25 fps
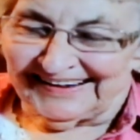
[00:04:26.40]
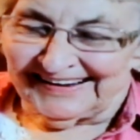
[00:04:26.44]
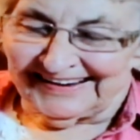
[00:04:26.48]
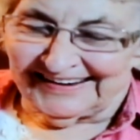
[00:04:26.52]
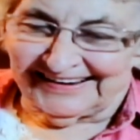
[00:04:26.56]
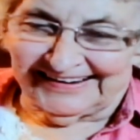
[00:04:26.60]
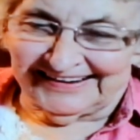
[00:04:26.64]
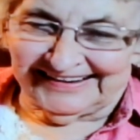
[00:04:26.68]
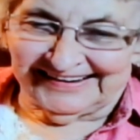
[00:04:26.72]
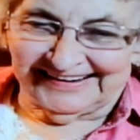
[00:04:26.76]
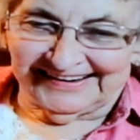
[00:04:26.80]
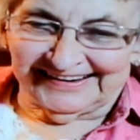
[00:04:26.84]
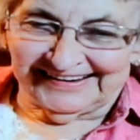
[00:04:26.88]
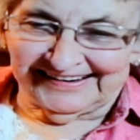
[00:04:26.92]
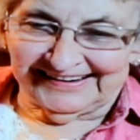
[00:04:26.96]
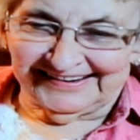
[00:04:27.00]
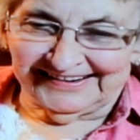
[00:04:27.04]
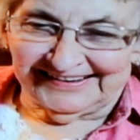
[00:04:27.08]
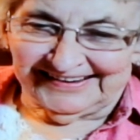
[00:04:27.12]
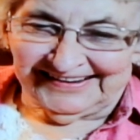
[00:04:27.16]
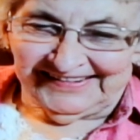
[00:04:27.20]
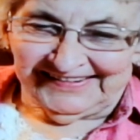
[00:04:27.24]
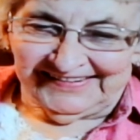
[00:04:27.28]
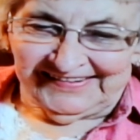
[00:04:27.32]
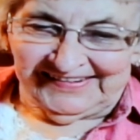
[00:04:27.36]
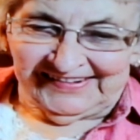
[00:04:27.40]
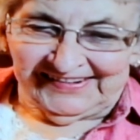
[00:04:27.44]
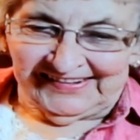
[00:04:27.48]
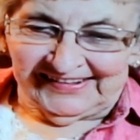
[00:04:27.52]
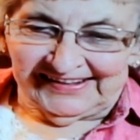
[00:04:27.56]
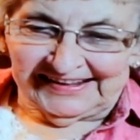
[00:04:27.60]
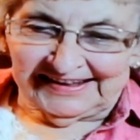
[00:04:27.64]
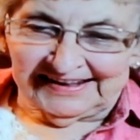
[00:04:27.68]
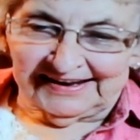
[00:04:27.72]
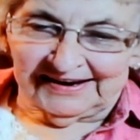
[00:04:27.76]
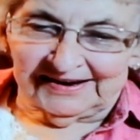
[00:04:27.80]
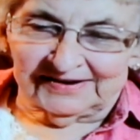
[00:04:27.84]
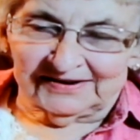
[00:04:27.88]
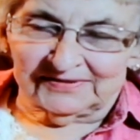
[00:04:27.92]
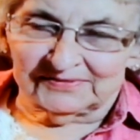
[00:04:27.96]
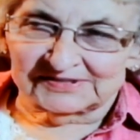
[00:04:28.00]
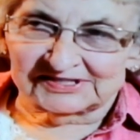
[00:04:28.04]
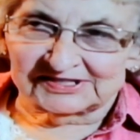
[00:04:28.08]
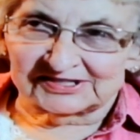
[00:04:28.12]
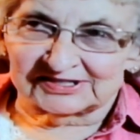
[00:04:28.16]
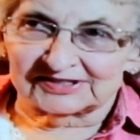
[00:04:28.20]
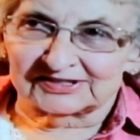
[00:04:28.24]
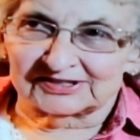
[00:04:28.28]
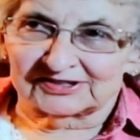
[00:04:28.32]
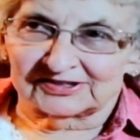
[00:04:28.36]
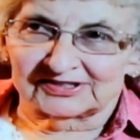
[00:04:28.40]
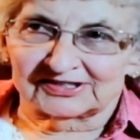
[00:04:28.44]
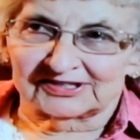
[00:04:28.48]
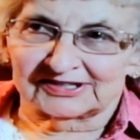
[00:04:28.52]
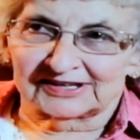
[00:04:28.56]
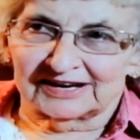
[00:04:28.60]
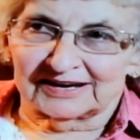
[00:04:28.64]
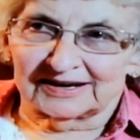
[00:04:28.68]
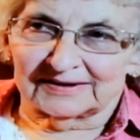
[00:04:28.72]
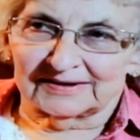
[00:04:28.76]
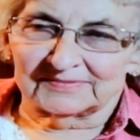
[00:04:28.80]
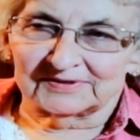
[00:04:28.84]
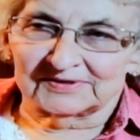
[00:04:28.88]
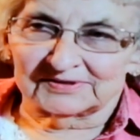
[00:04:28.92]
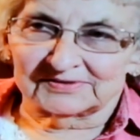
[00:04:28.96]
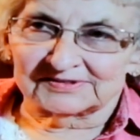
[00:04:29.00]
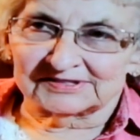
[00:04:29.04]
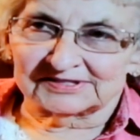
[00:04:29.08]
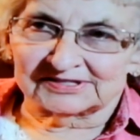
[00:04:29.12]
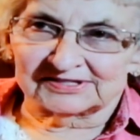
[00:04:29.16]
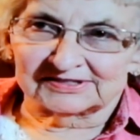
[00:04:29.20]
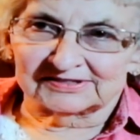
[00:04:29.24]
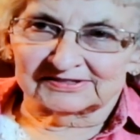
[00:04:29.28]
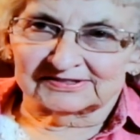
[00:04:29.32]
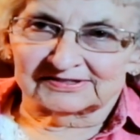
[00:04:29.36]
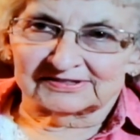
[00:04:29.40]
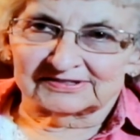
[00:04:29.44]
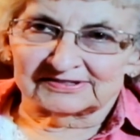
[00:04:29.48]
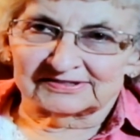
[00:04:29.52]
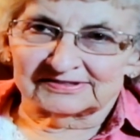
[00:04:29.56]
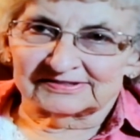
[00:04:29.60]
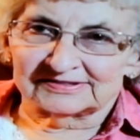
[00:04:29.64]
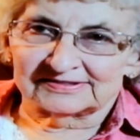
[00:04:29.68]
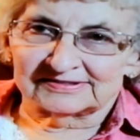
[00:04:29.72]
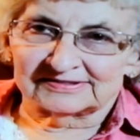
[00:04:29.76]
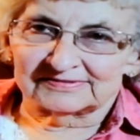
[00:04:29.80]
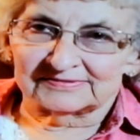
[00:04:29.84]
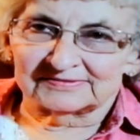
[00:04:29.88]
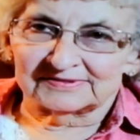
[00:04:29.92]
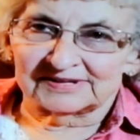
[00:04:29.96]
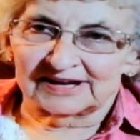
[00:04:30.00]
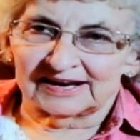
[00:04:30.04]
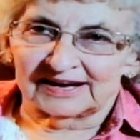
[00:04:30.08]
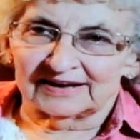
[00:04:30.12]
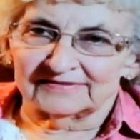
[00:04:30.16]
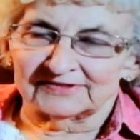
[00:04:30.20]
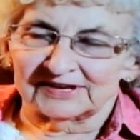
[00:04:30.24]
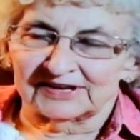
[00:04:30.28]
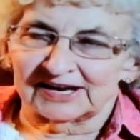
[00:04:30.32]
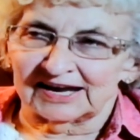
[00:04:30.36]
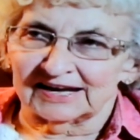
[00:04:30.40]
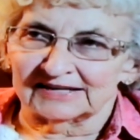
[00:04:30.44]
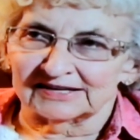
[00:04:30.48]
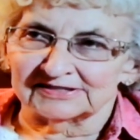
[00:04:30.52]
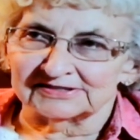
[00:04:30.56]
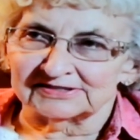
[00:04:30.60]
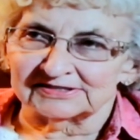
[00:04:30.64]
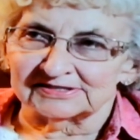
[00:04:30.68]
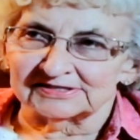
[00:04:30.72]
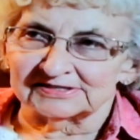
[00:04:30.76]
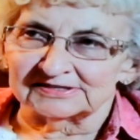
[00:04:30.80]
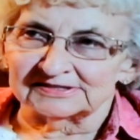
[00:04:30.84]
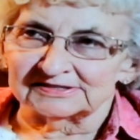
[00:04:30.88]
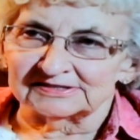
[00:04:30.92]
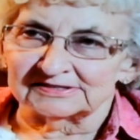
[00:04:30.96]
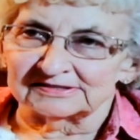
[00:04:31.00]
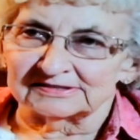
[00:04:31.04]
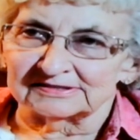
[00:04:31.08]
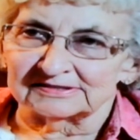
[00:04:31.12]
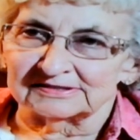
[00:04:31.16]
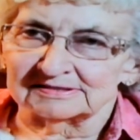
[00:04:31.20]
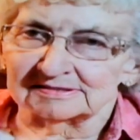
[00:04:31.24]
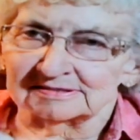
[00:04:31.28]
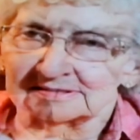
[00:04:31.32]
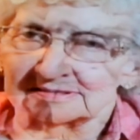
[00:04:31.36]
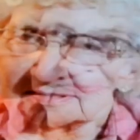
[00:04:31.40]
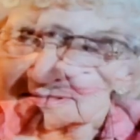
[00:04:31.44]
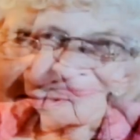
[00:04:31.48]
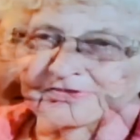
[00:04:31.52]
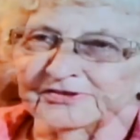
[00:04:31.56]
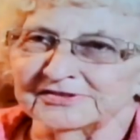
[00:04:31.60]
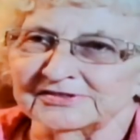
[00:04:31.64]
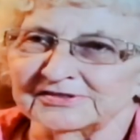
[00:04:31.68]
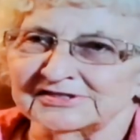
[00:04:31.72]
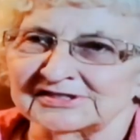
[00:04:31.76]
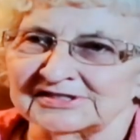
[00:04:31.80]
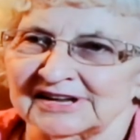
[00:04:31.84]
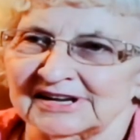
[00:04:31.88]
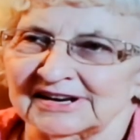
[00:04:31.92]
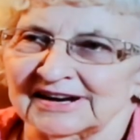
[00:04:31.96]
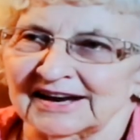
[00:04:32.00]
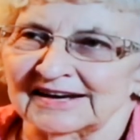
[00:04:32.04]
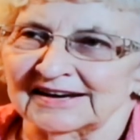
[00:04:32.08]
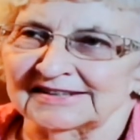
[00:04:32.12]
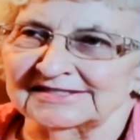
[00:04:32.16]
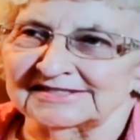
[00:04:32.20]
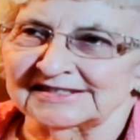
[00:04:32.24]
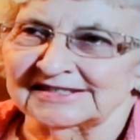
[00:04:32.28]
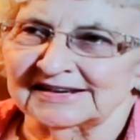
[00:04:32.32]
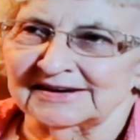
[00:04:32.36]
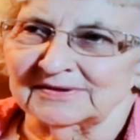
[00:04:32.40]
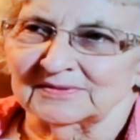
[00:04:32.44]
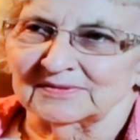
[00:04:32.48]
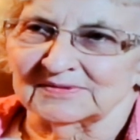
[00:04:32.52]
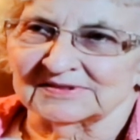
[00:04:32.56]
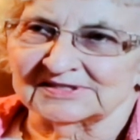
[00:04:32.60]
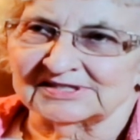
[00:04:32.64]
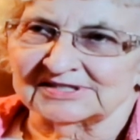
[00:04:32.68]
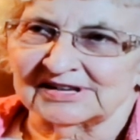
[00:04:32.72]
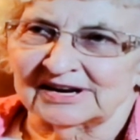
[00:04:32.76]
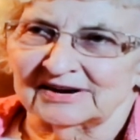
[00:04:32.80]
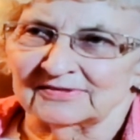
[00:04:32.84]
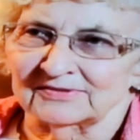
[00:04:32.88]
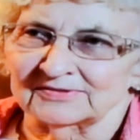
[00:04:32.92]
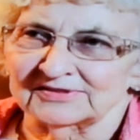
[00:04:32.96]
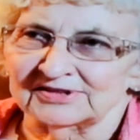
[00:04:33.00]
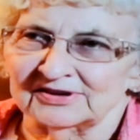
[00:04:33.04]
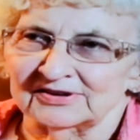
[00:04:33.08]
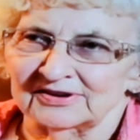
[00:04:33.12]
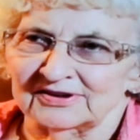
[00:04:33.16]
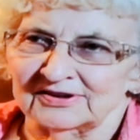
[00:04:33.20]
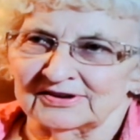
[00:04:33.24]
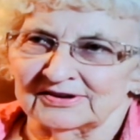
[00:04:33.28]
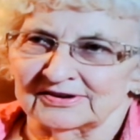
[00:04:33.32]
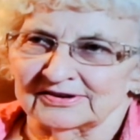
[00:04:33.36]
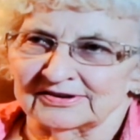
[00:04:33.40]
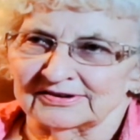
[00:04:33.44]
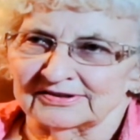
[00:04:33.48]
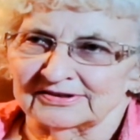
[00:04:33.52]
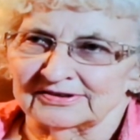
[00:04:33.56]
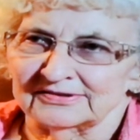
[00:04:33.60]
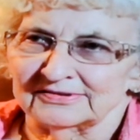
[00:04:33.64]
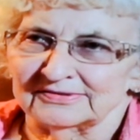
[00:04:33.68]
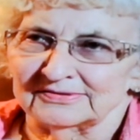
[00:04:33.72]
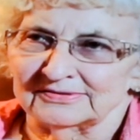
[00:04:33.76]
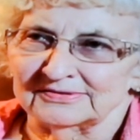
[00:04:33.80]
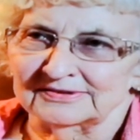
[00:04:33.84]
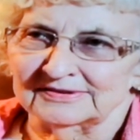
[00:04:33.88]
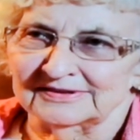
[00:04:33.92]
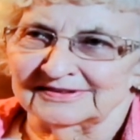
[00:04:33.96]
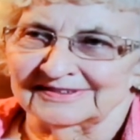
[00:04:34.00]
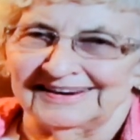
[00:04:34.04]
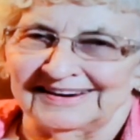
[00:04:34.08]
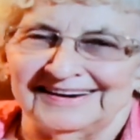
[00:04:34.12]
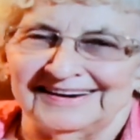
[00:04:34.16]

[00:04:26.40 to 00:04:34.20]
And it was a good time. It was good. We'd have dances, and first thing I'd say was, "How tall are you?"